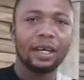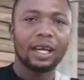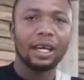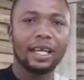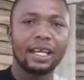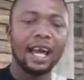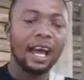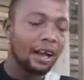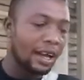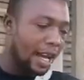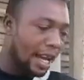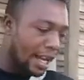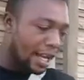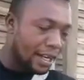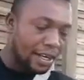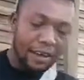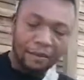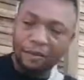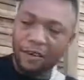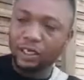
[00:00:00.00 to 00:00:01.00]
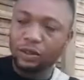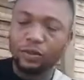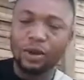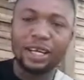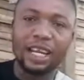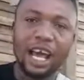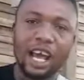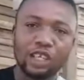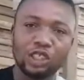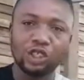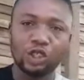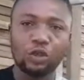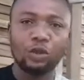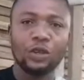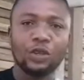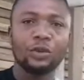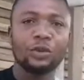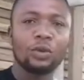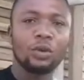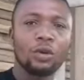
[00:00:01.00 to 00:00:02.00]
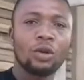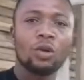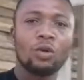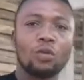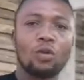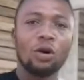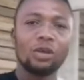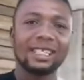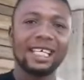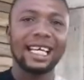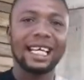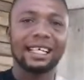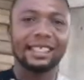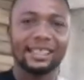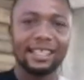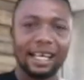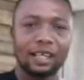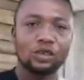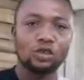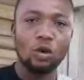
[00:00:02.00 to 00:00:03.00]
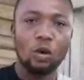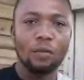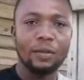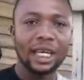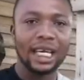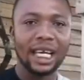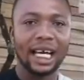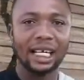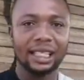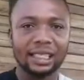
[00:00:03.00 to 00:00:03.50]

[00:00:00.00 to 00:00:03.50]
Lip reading: And that the first one that I showed you was the Isa sawmill cut.